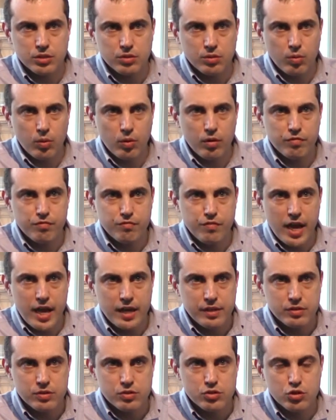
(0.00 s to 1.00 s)
that will
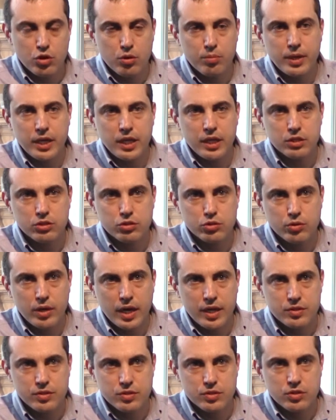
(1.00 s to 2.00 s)
offend so many
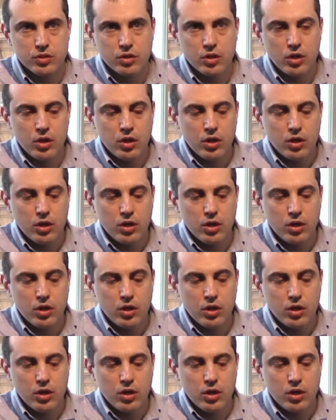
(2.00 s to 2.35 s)
interests